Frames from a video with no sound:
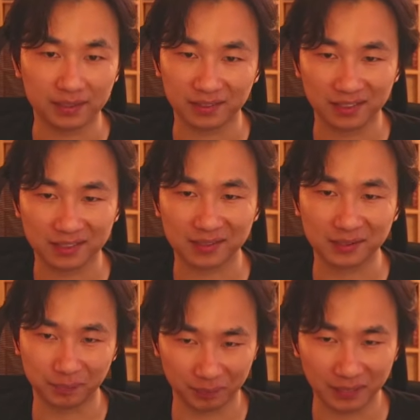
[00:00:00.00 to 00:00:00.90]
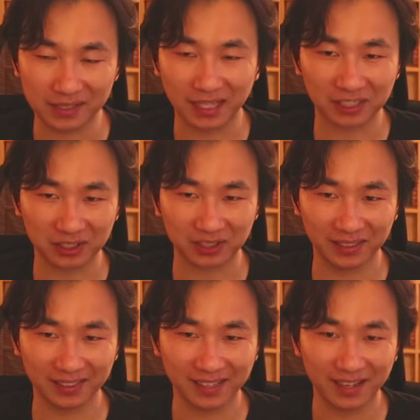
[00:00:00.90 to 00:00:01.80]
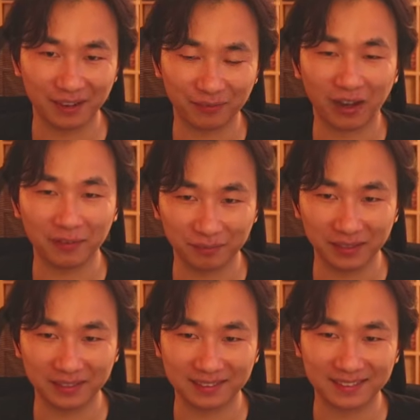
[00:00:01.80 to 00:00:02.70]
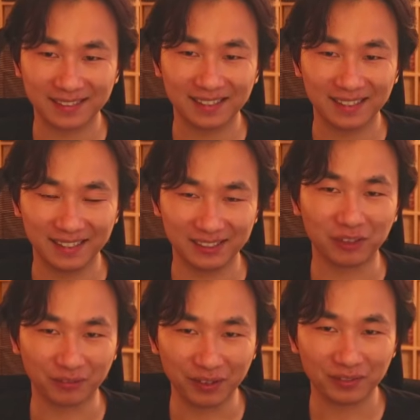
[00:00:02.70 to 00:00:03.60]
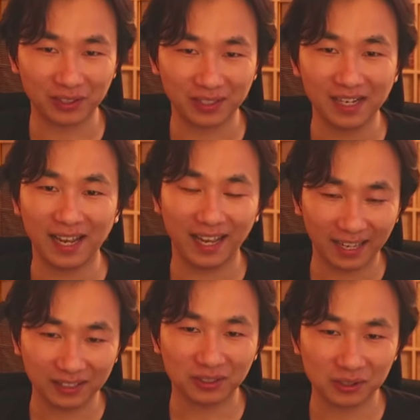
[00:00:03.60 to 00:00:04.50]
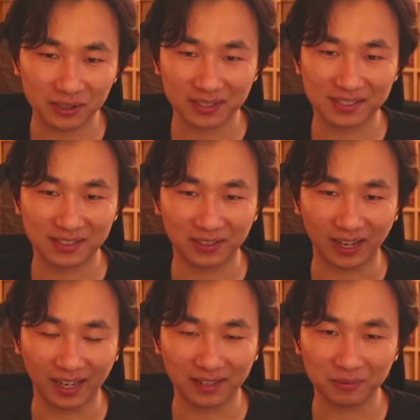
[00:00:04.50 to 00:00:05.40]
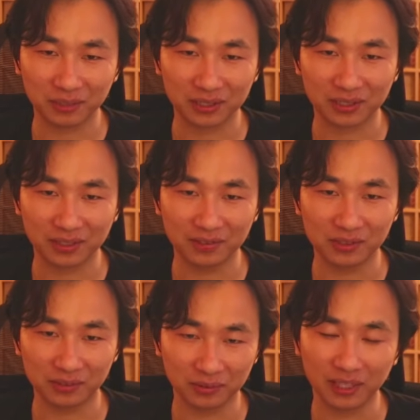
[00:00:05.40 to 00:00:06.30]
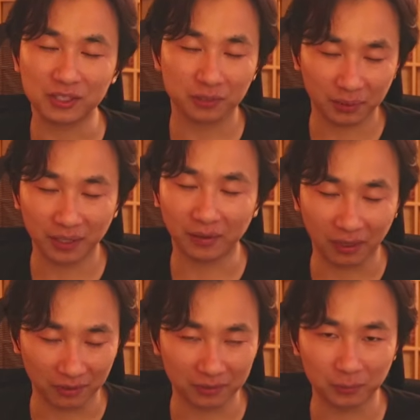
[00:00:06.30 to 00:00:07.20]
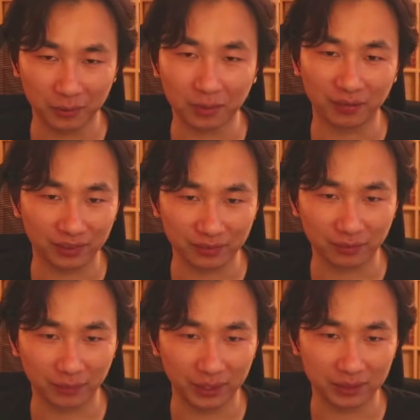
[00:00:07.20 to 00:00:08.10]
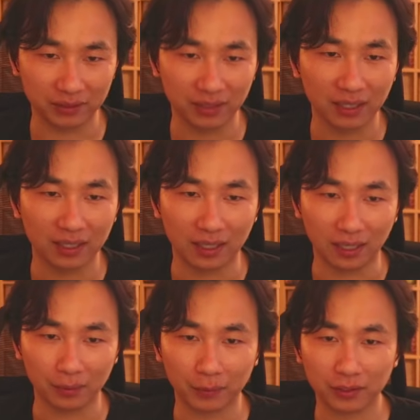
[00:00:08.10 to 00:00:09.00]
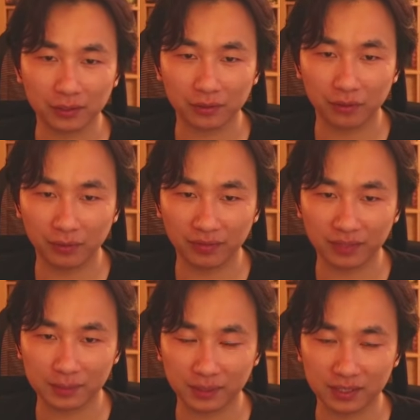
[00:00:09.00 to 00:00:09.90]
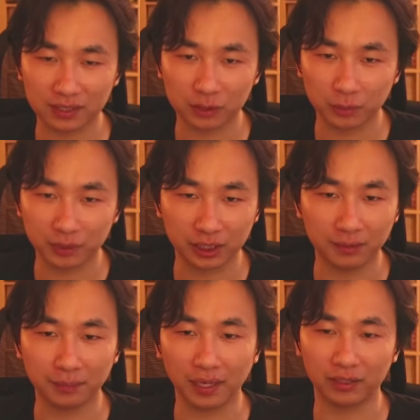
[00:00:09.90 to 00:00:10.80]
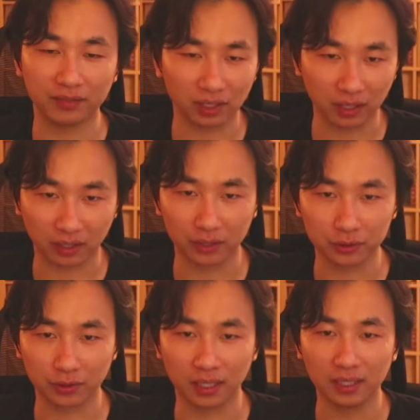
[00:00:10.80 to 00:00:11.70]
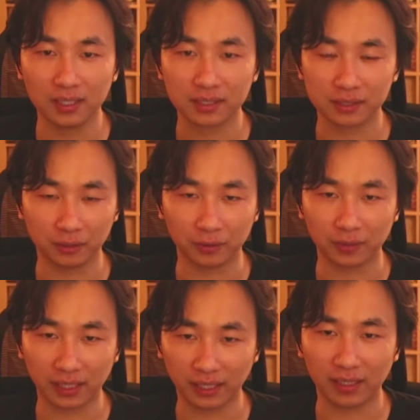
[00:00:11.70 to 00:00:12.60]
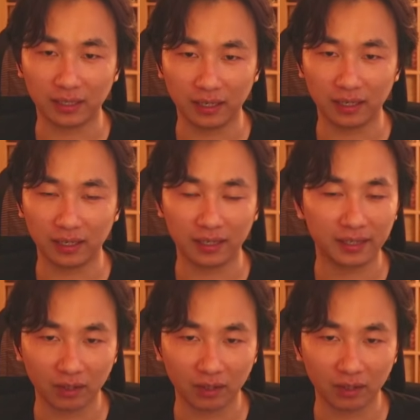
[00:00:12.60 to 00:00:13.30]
this is essentially a 5 might in your favor, and you also get to see their hand, which lets you play around with perfect information. We run 3 of these because it's super cheap and you have a lot of card draw, so hitting